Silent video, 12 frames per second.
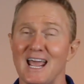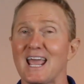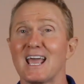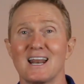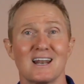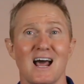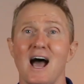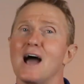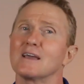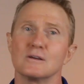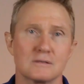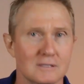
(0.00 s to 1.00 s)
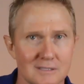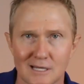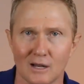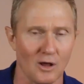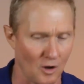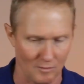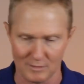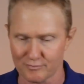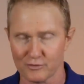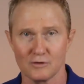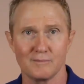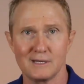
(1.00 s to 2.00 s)
And I used to sell home
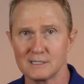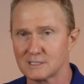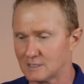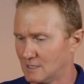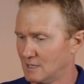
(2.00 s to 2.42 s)
improvements,